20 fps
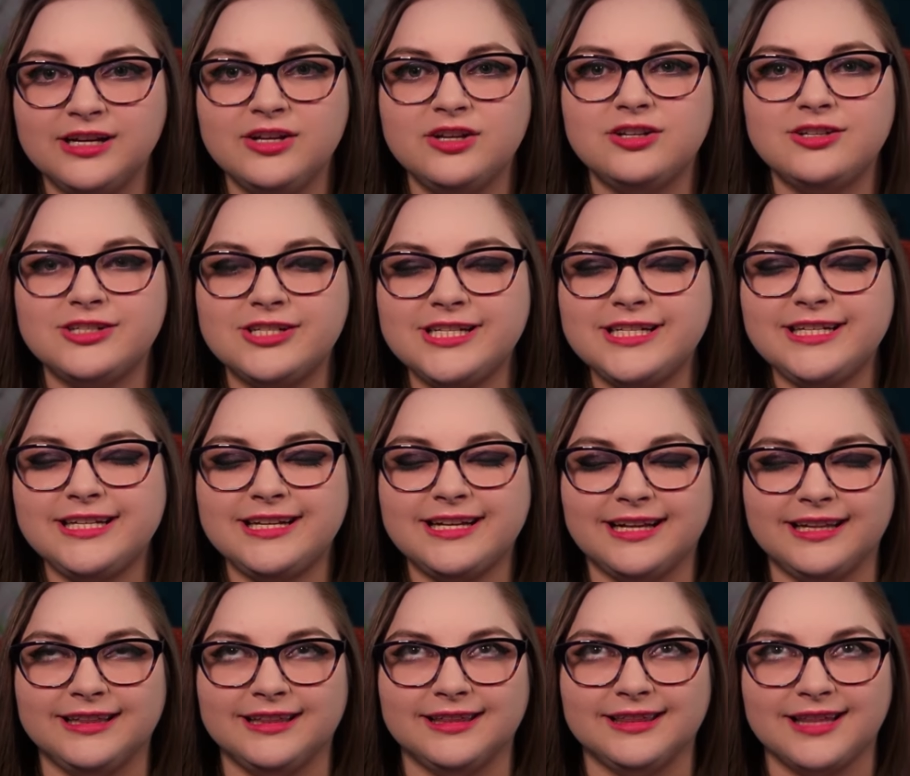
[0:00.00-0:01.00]
She
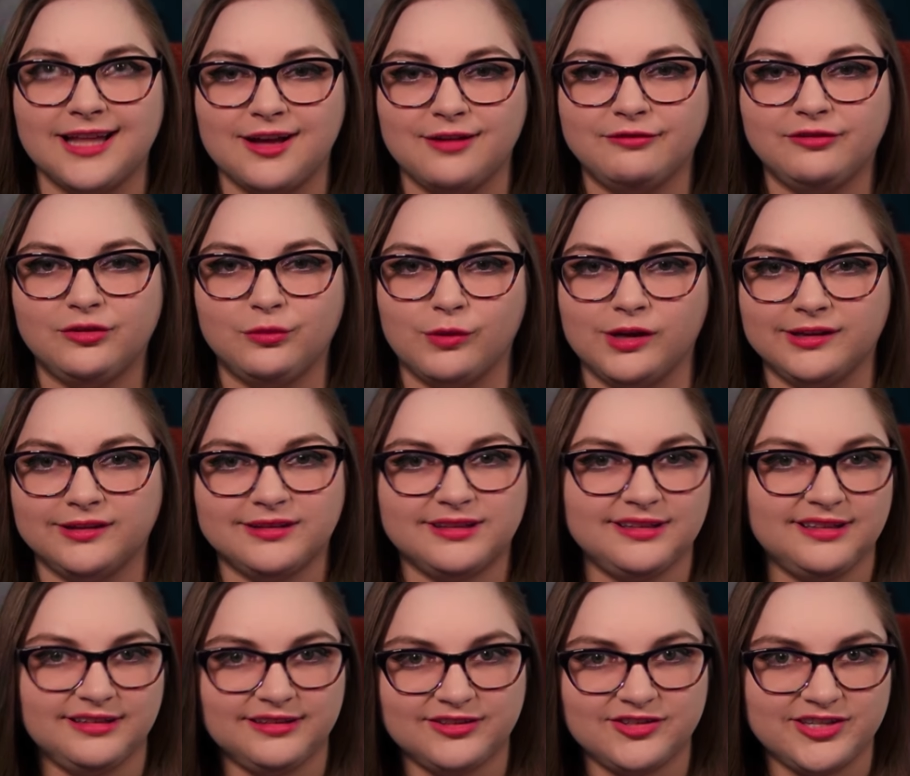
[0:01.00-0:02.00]
loves
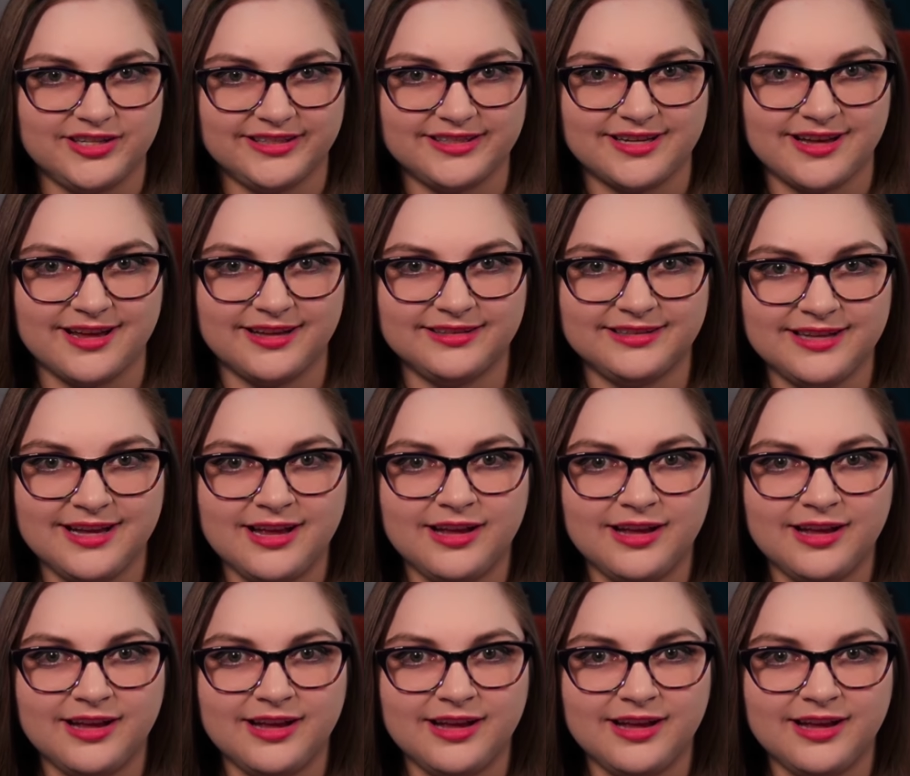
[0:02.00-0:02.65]
onesies, she says.